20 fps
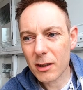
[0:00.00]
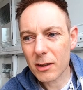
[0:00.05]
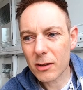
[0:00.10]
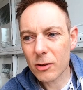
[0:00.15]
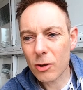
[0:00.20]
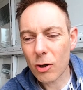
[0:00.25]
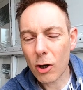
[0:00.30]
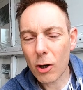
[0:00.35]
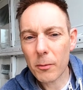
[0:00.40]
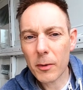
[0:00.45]

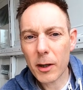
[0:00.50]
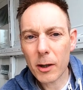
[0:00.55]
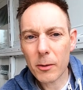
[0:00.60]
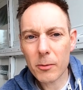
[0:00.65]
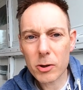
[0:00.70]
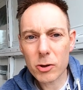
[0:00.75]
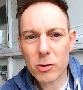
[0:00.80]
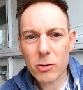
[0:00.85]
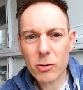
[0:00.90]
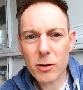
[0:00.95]
Normally, I
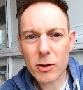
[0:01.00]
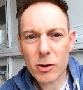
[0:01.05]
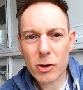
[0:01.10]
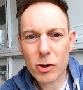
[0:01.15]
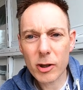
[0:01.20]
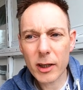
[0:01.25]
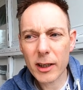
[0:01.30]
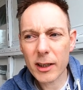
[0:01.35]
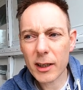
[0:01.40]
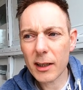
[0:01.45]
would do the
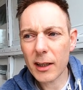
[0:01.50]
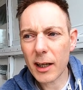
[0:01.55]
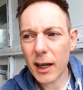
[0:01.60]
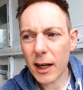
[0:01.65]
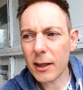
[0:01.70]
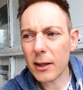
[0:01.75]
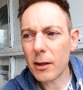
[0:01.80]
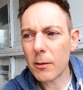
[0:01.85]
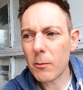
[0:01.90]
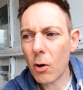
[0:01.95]
training
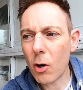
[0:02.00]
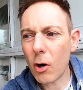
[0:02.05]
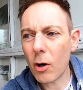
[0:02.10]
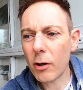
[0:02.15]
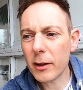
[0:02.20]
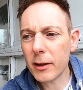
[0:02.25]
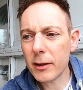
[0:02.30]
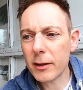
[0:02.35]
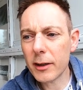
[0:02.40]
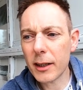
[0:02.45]
in the
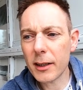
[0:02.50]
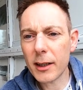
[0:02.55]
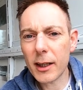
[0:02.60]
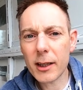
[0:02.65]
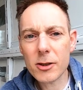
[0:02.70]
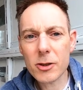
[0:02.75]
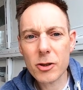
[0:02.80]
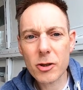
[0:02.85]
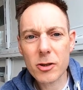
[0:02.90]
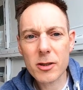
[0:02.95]
morning and
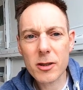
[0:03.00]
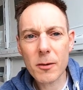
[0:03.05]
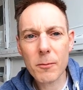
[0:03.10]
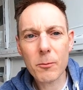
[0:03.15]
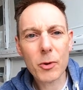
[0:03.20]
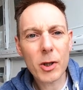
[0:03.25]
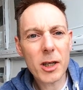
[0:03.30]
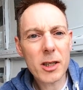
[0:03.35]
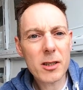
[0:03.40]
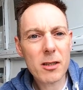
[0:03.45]
then just
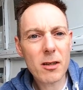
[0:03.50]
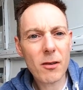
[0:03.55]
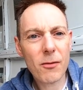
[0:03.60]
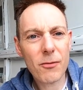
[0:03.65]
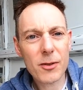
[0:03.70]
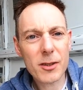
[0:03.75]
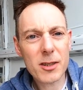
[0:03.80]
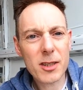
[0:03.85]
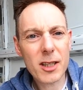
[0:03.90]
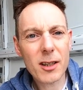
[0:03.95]
embrace the
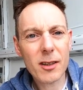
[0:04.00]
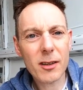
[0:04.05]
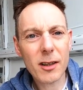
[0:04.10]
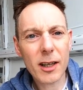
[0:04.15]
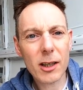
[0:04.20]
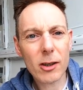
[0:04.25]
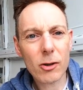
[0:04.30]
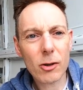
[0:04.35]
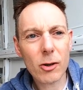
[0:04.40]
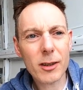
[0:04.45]
fatigue
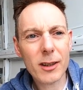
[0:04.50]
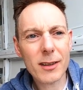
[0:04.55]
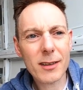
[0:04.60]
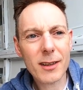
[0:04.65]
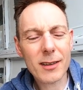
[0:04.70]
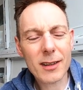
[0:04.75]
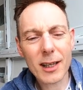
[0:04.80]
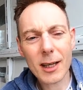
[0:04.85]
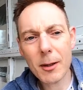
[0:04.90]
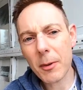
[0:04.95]
later on in
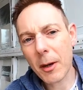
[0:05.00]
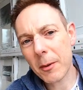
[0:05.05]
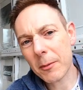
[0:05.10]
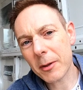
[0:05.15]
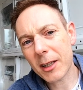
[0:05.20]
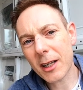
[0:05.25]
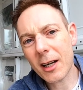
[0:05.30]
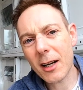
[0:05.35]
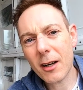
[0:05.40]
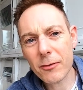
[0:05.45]
the day, but
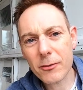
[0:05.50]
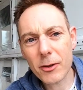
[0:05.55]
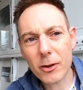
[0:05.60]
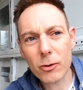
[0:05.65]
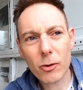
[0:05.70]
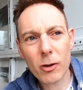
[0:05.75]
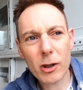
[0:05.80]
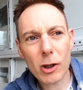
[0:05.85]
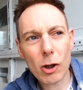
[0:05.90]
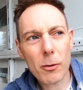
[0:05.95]
I'm going to have to
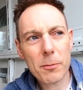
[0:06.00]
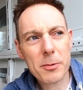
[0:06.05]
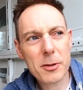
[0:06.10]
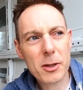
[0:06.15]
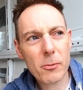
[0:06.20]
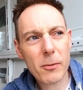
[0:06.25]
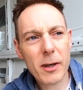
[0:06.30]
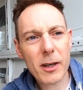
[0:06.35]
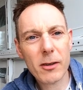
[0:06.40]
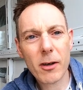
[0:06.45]
do it the
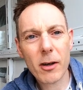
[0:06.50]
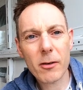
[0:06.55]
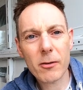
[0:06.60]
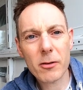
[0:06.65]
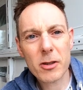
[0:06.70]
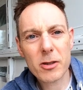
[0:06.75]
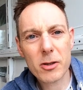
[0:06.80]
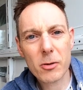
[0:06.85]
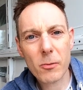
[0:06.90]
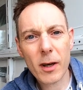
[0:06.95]
opposite way
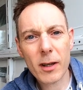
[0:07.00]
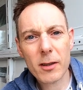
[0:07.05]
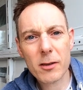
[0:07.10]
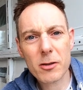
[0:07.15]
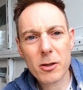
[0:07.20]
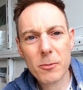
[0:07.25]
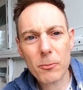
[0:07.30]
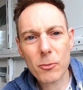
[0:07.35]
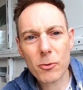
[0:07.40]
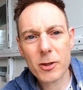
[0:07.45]
around because the
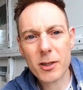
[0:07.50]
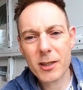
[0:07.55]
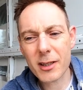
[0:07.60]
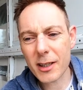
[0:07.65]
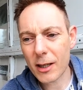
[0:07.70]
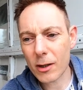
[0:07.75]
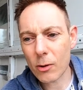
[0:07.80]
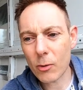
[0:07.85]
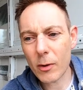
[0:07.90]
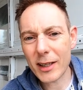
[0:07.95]
weather's supposed to
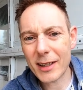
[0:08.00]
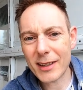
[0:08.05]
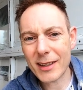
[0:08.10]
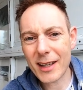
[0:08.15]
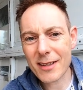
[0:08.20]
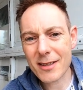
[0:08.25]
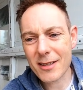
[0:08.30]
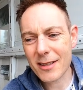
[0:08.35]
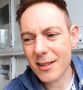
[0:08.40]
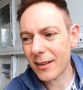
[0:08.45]
get quite
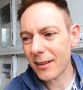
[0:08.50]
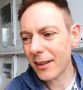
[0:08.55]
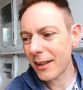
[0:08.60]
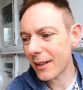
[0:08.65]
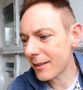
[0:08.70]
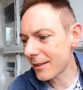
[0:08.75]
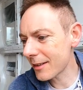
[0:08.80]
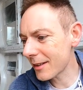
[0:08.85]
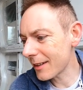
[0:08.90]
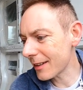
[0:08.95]
nasty
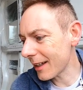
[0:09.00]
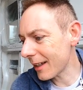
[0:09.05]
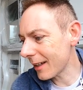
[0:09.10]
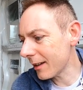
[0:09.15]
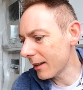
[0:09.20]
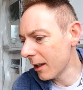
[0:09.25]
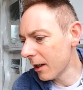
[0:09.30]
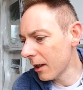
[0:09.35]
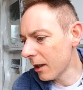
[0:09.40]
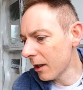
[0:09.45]
later today.